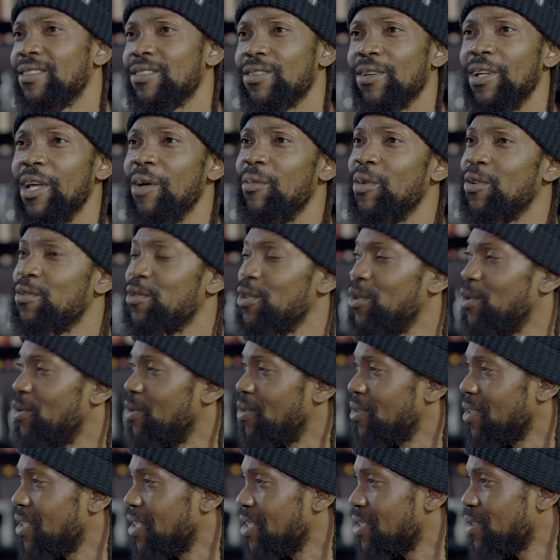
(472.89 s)
To name a few,
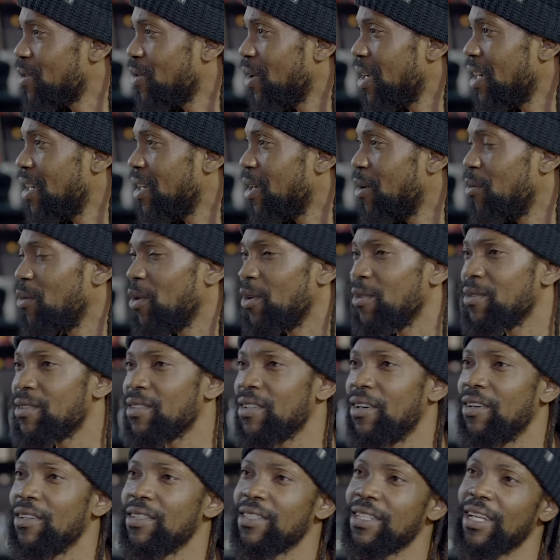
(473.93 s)
there's quite a number of
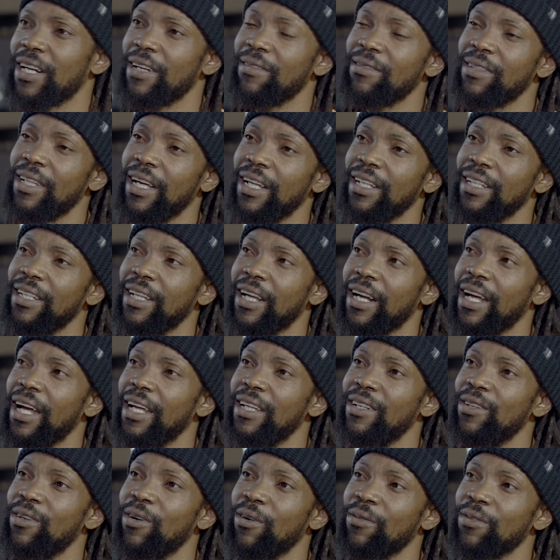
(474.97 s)
songs that I've done that
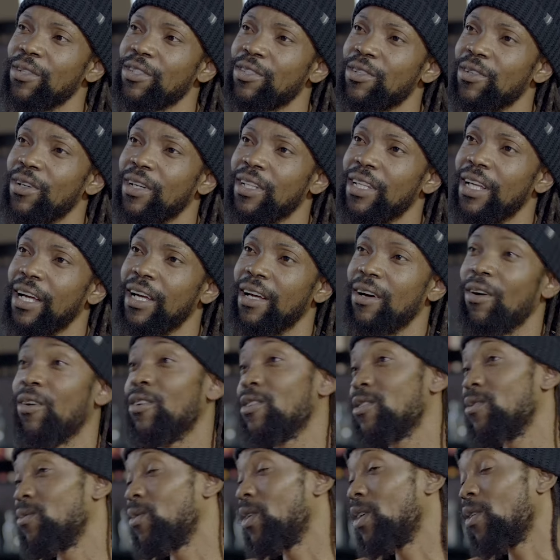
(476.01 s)
I know for sure that
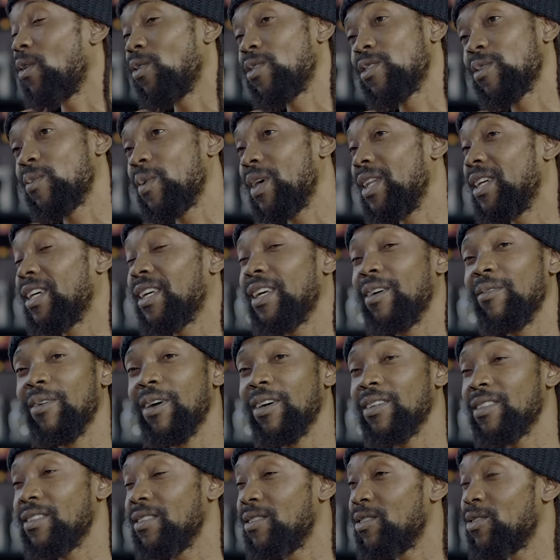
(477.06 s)
when Autopilot came
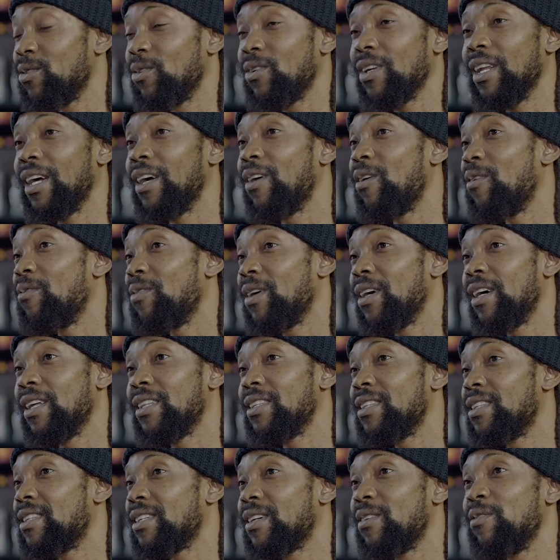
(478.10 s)
out, it took like over
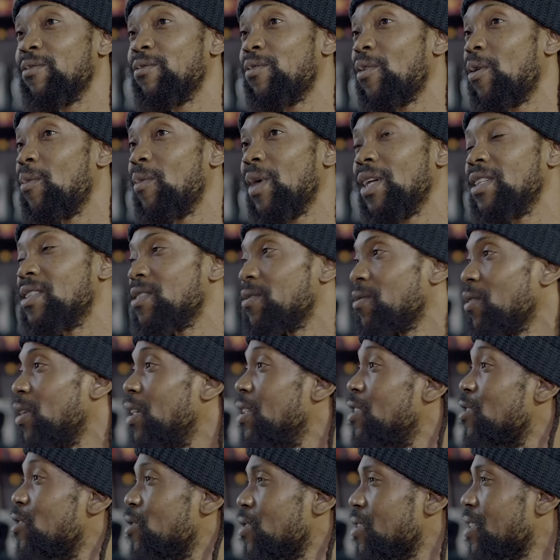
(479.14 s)
3-4 months for
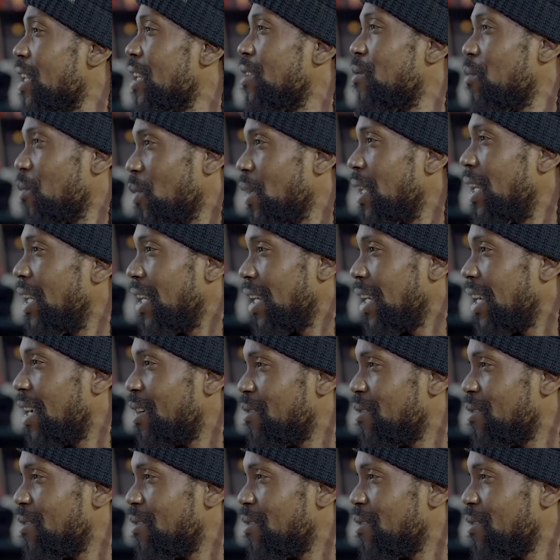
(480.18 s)
it to start playing